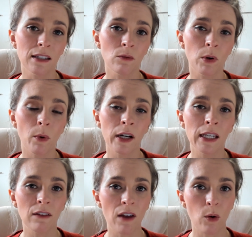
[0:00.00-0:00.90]
And we want to
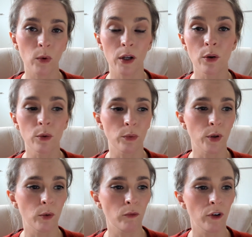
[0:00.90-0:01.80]
give that wiggle
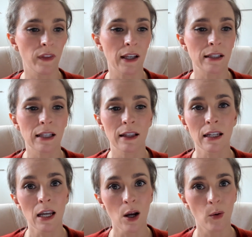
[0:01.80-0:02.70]
room for things that
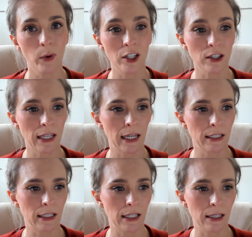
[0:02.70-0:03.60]
we just
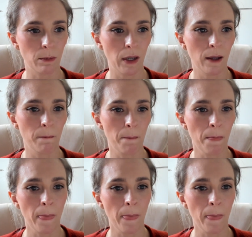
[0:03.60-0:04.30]
can't anticipate